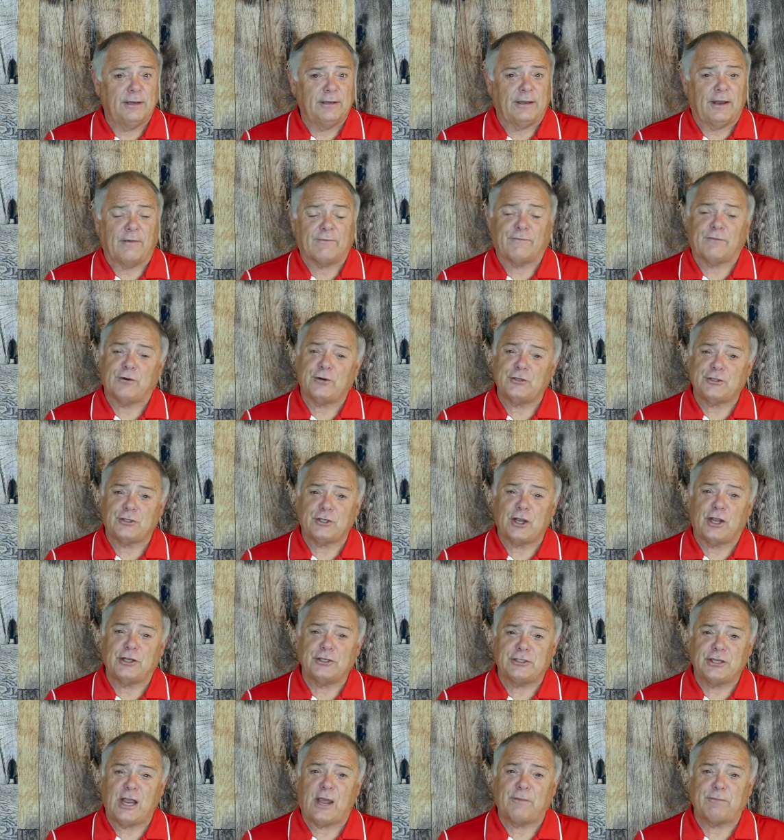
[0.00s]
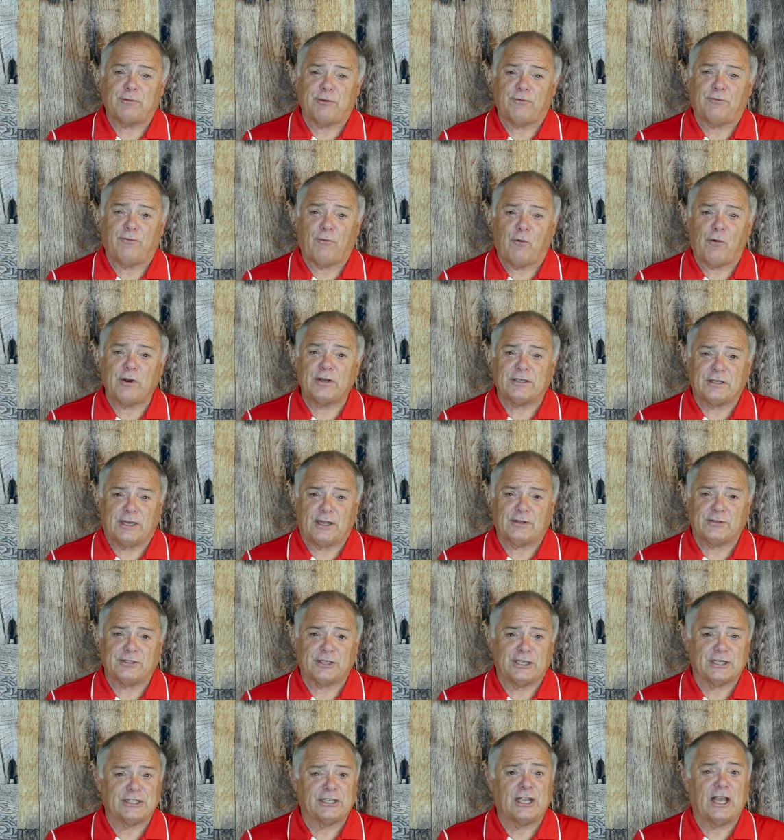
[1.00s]
Now 1 John chapter 4
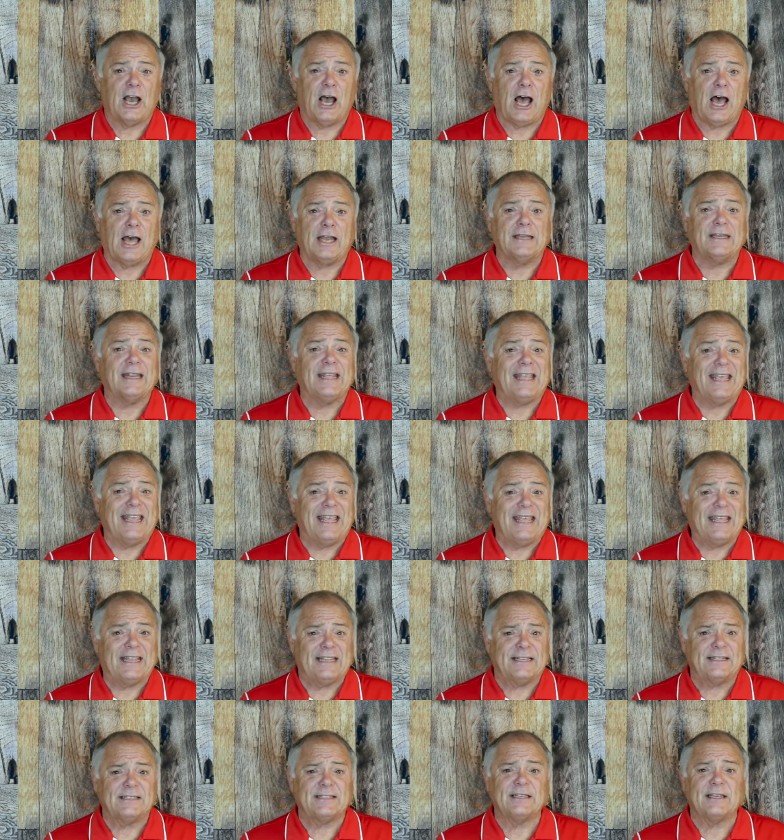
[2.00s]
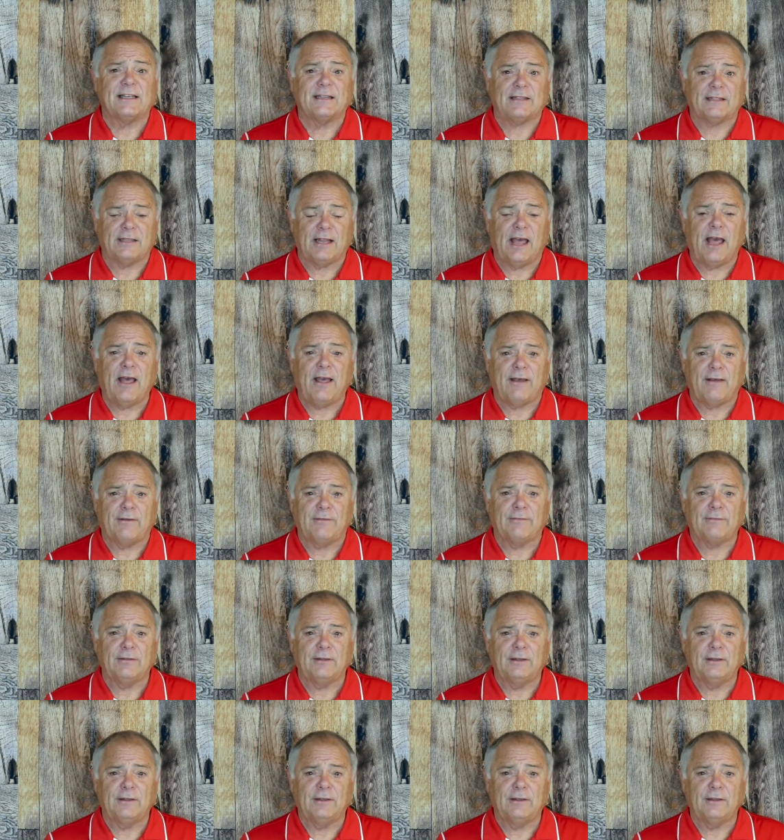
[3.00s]
tells us God is love.